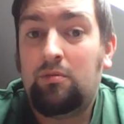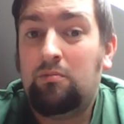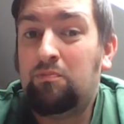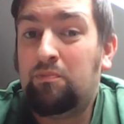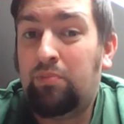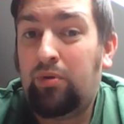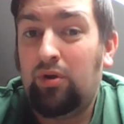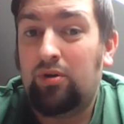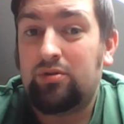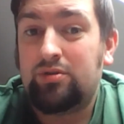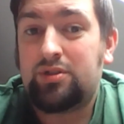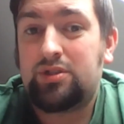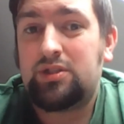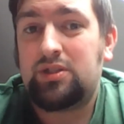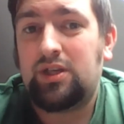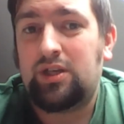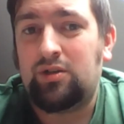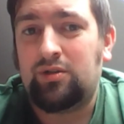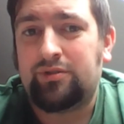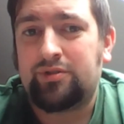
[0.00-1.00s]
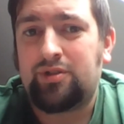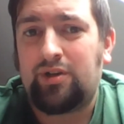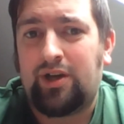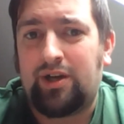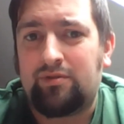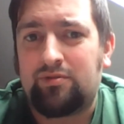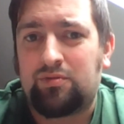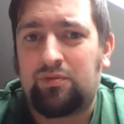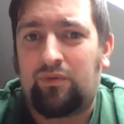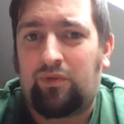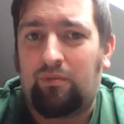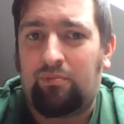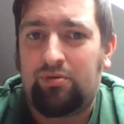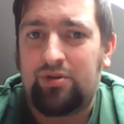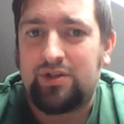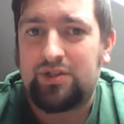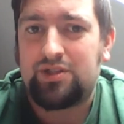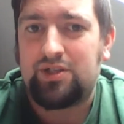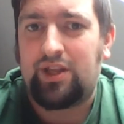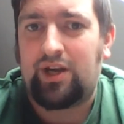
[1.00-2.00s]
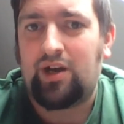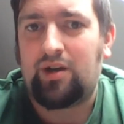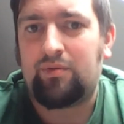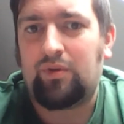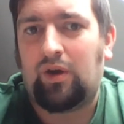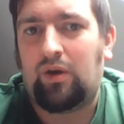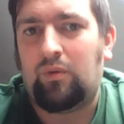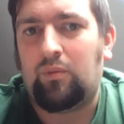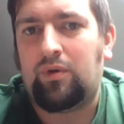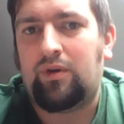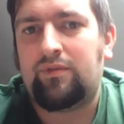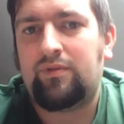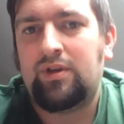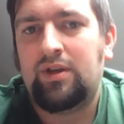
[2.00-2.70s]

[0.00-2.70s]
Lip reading: Plus, it also helps with the prediction that I'm going with.